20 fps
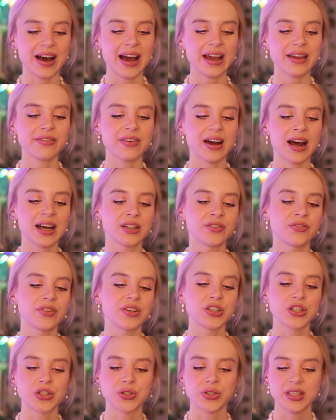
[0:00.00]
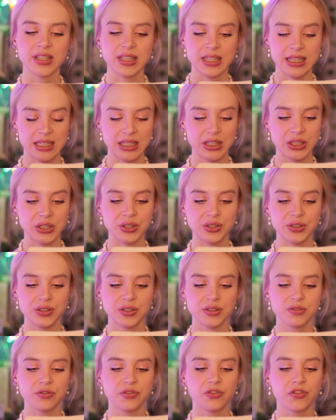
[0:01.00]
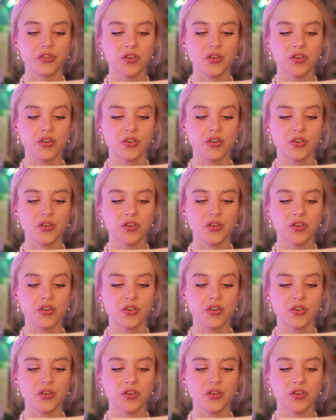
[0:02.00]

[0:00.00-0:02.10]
five adventurous sisters,